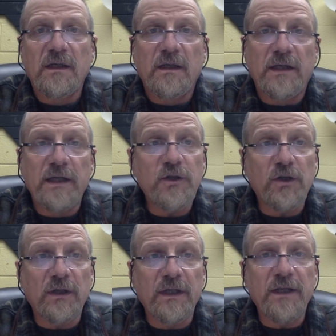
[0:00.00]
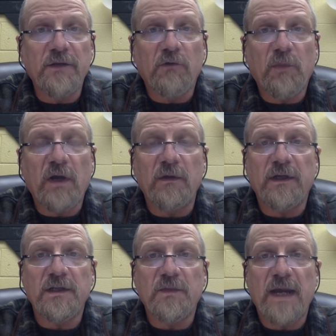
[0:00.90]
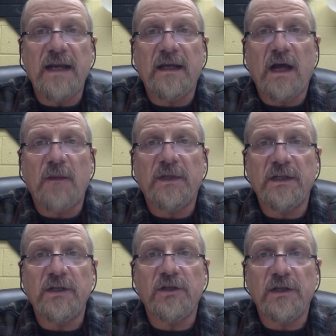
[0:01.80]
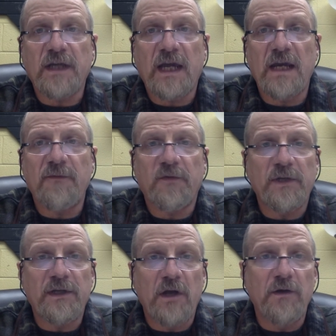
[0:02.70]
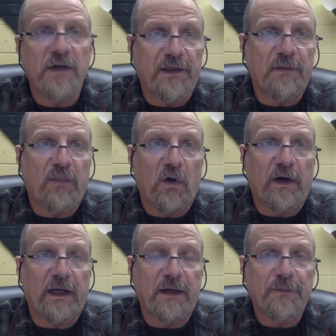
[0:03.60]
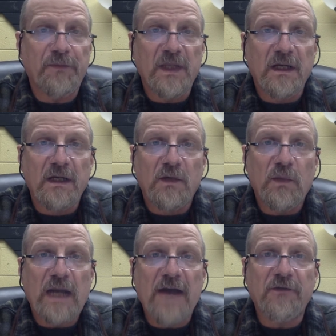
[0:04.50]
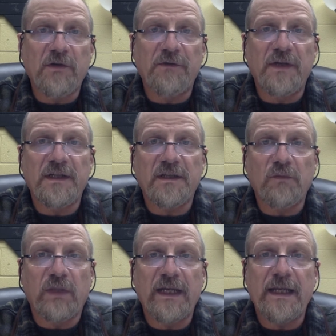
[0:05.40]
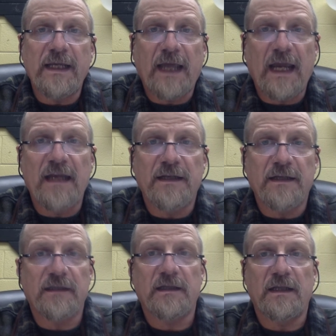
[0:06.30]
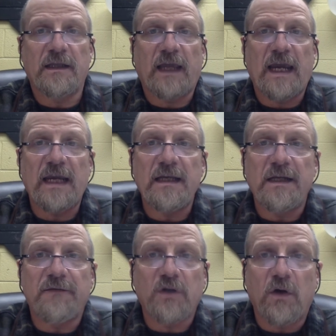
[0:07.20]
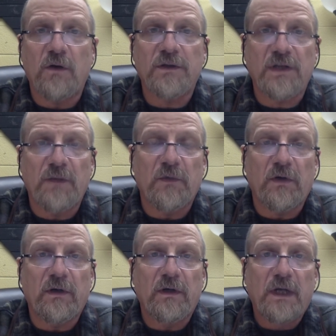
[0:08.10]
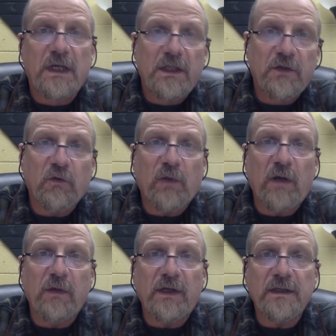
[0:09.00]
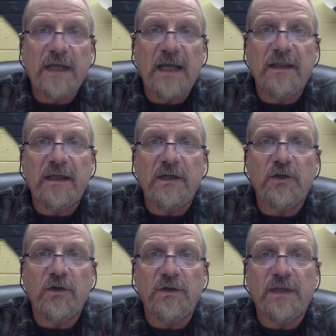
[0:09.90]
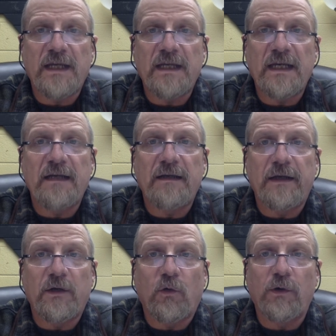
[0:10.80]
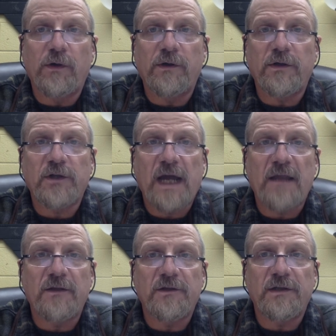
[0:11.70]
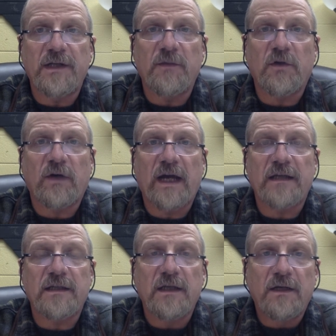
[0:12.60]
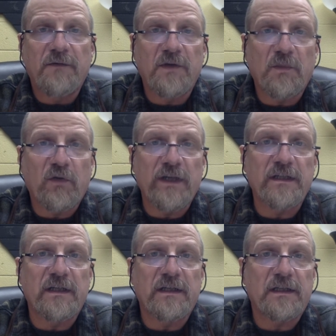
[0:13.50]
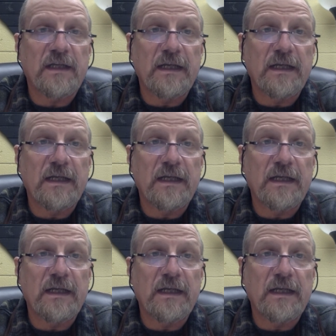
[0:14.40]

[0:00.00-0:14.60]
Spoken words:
Initially, the Republicans' main competition came from the Know Nothing Party, but after events in Bleeding, Kansas, and the caning of Charles Sumner, the Republicans had the issues they needed in order to challenge the Democrats for the presidency in